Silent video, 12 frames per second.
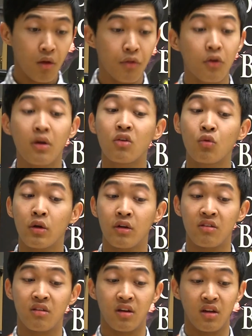The next one
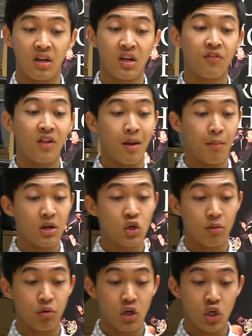is the E flat major
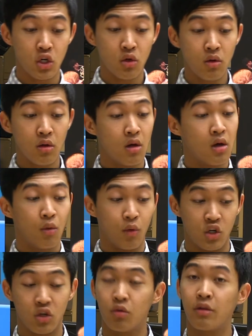arpeggio,
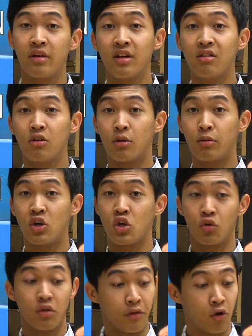which is one of the easier
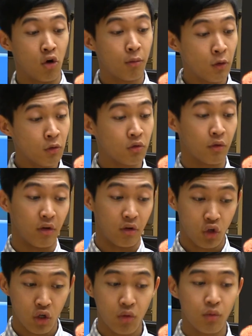arpeggios on the oboe, so there
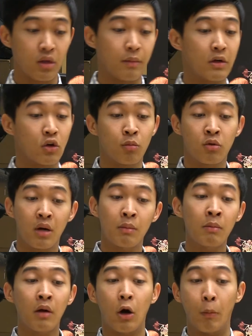should really be no
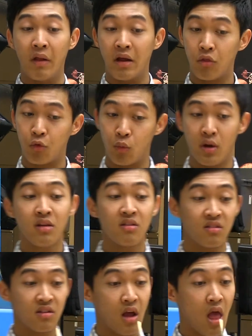problem. I'll play it through
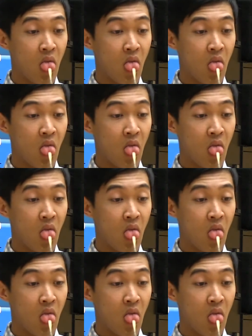once.